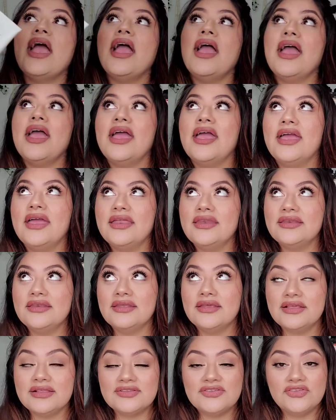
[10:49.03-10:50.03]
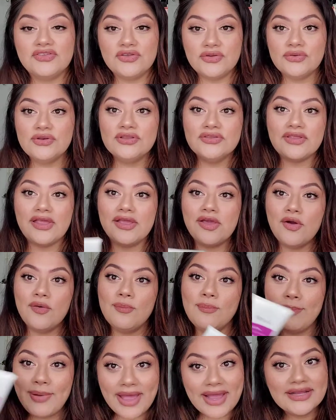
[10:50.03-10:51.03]
And as soon as I go
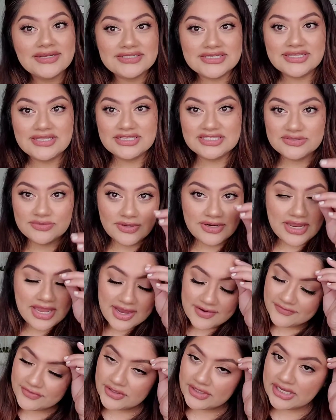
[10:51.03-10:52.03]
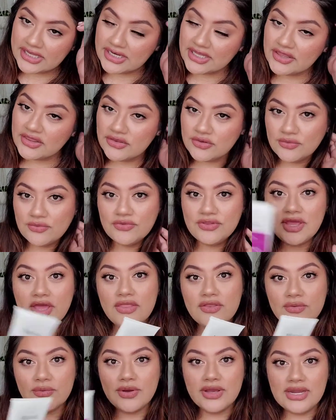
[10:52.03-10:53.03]
back to this one after getting through the
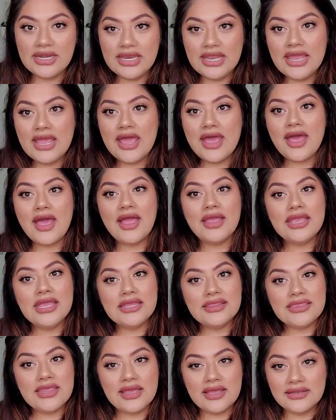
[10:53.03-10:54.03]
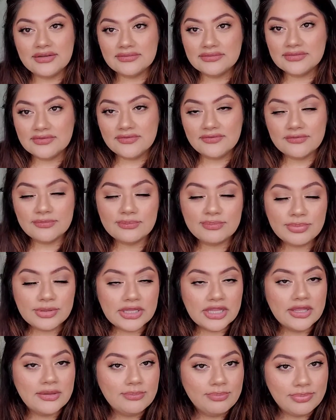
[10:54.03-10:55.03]
other one, I get that
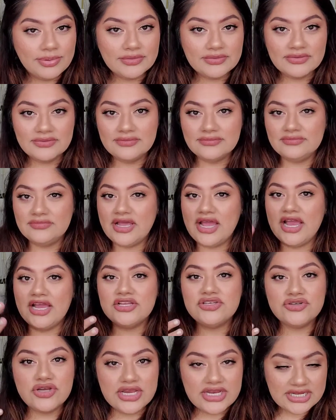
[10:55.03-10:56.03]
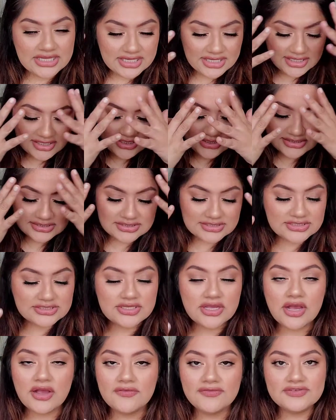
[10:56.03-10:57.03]
plump, hydrated,
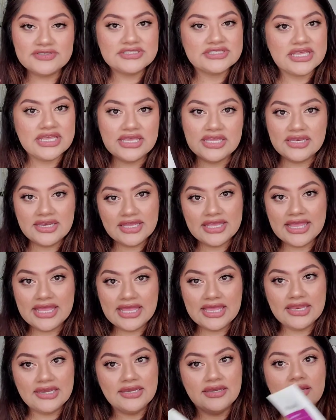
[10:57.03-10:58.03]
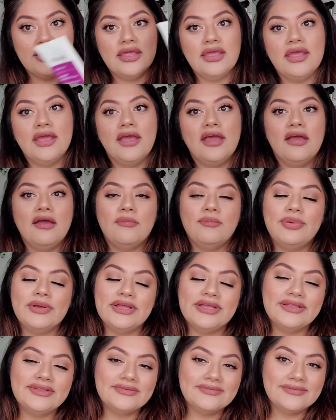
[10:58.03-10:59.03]
soft skin again.
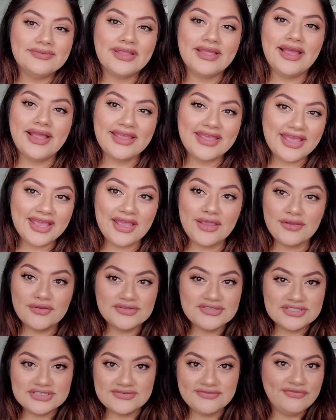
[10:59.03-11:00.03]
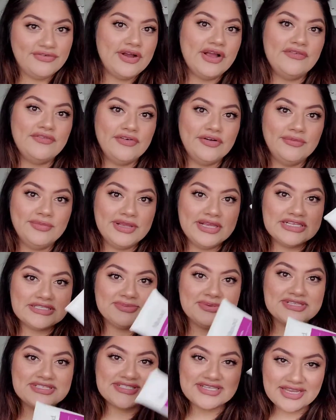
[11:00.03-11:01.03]
But I can't use this forever
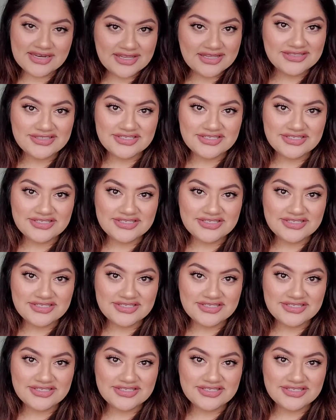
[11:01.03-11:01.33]
because my skin